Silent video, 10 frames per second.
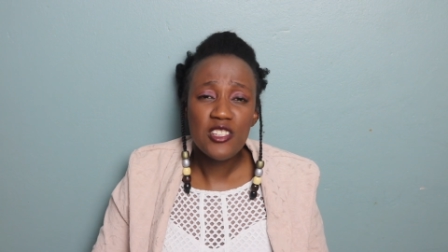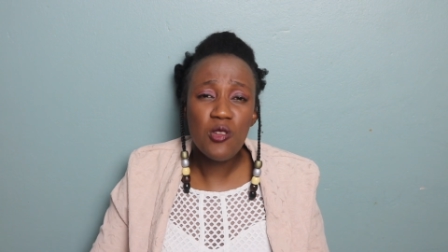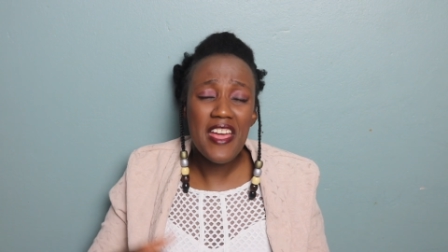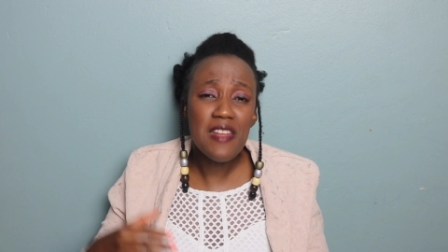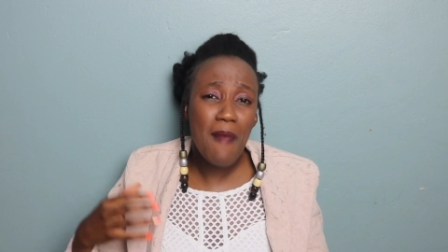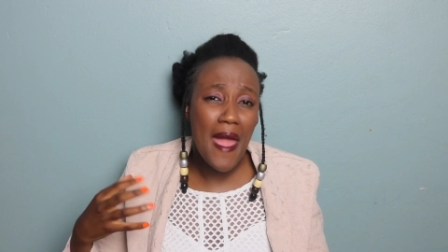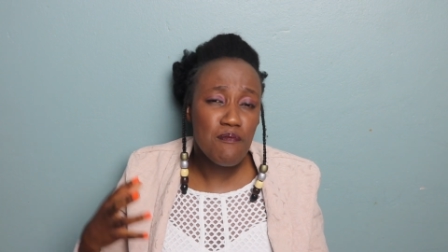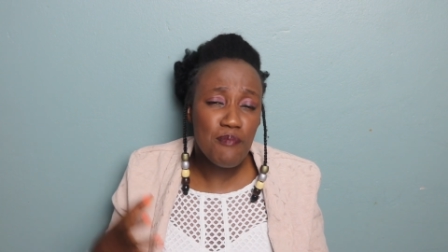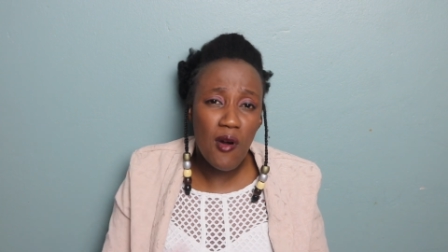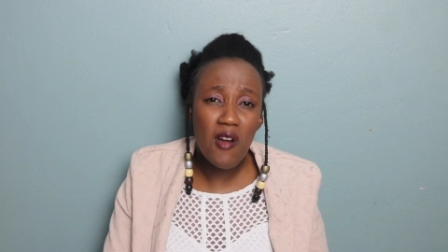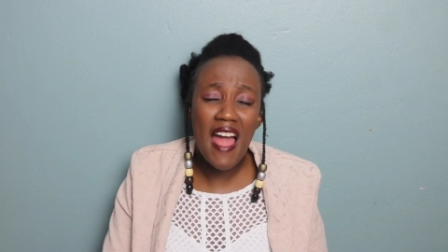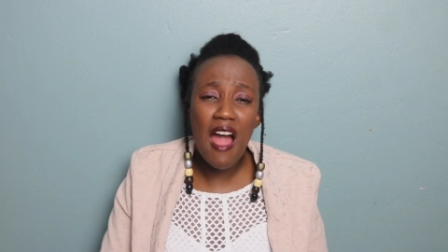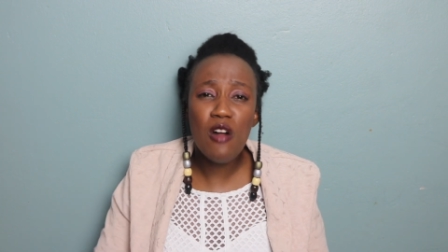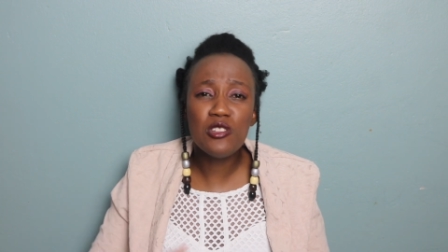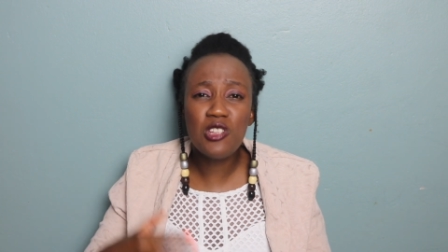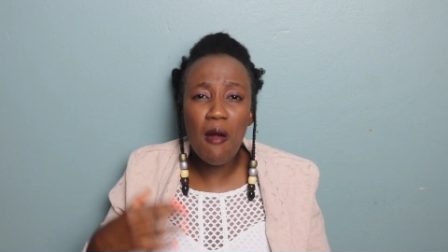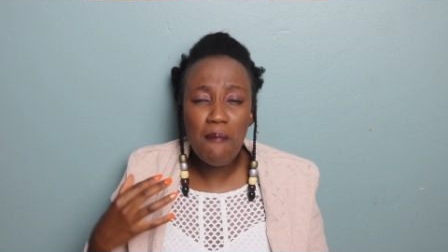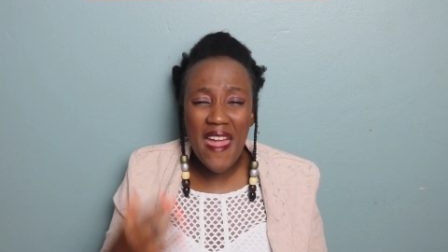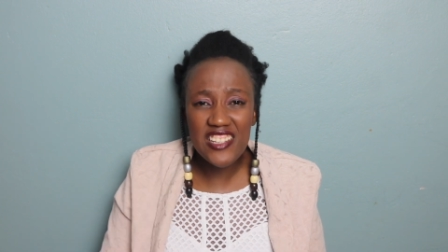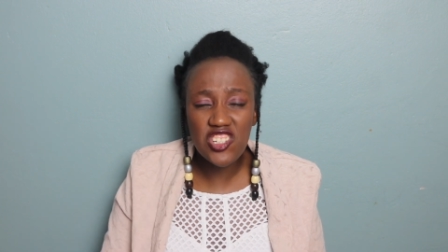So in my book, I also
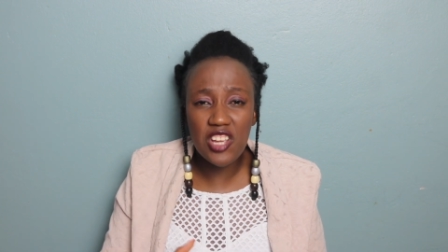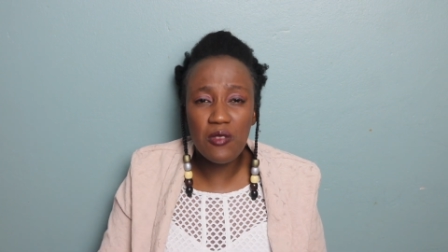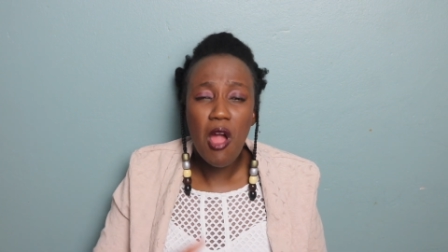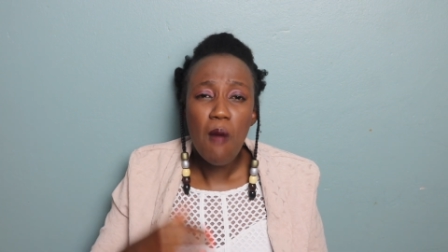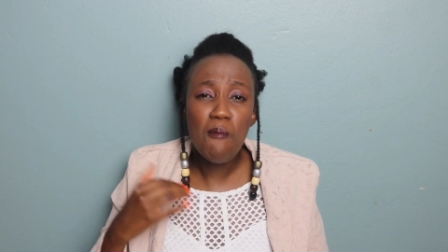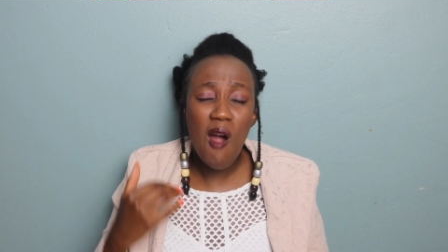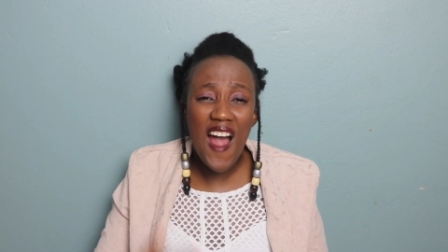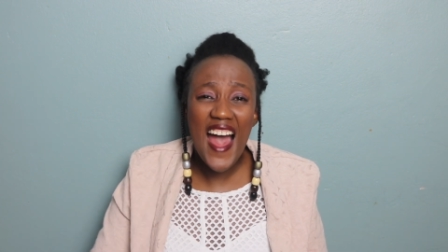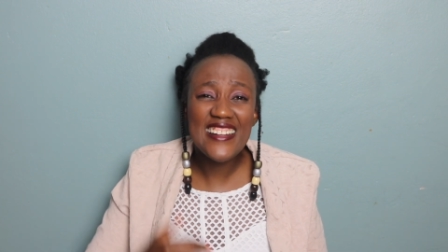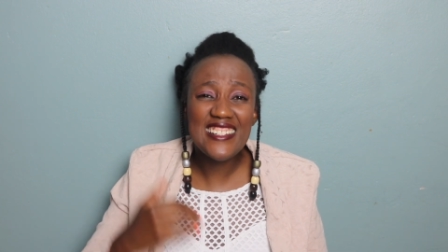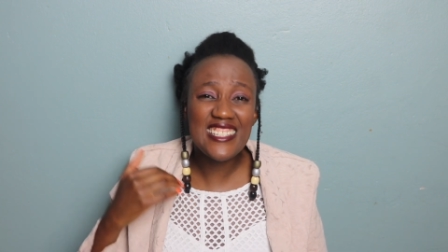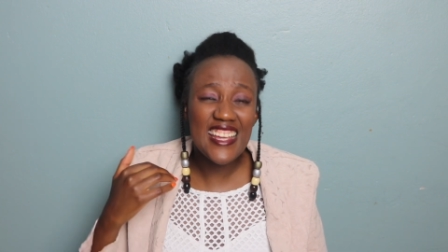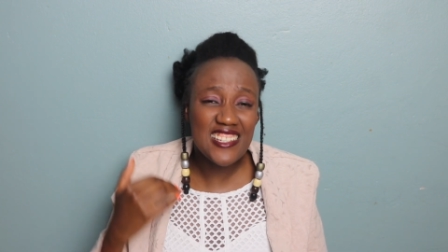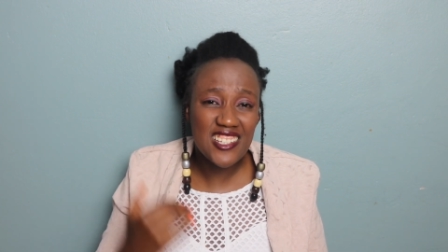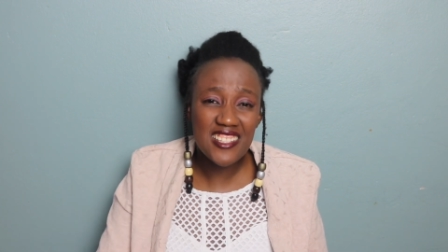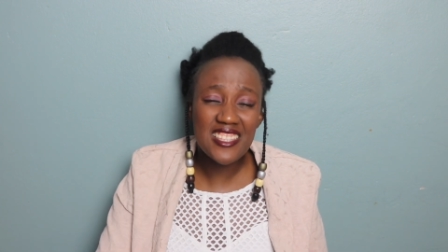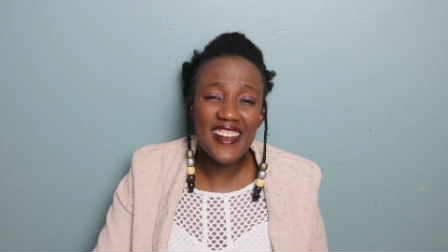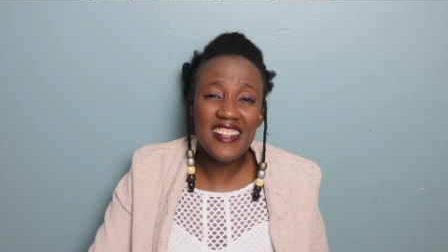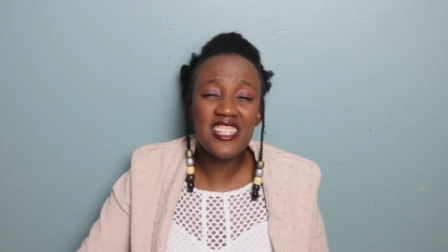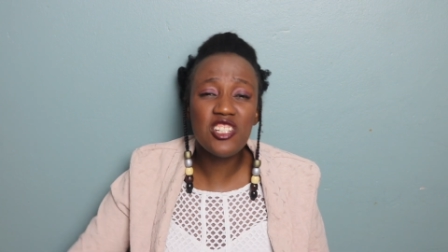mention more addictions
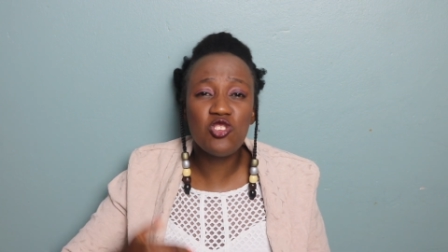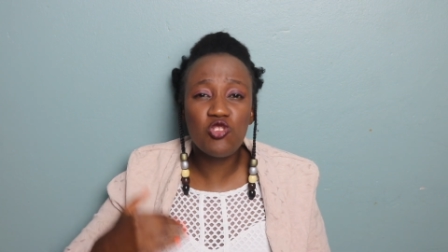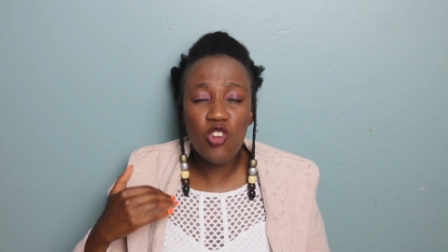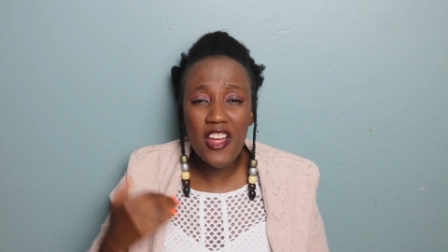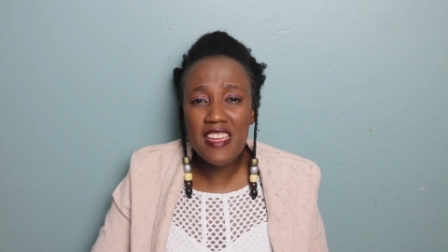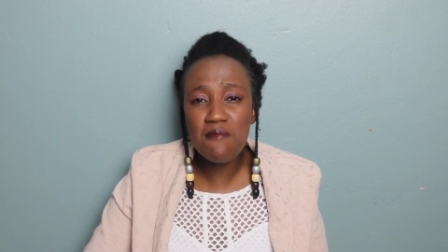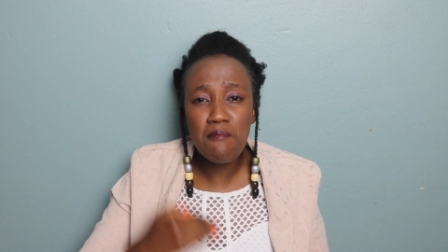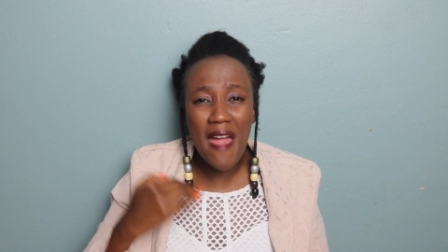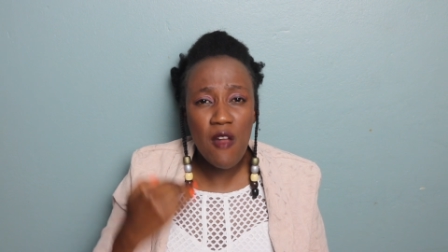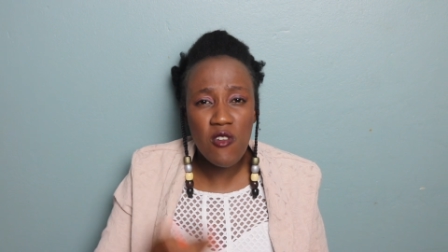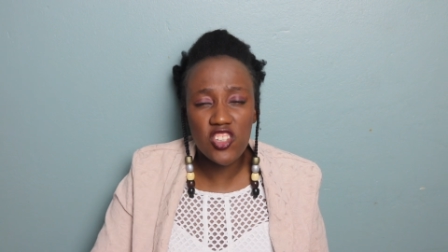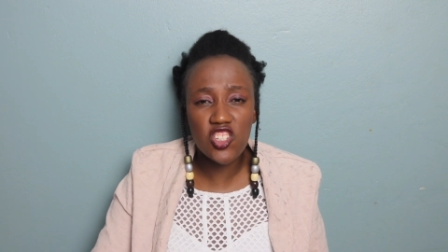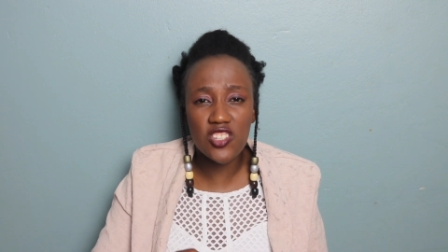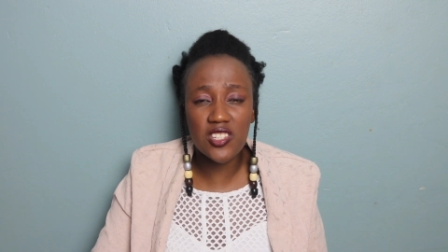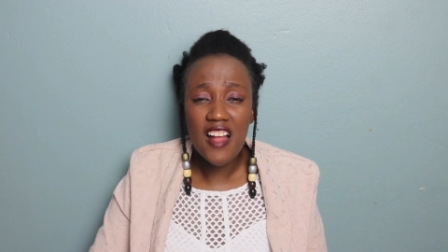that are destroying marriages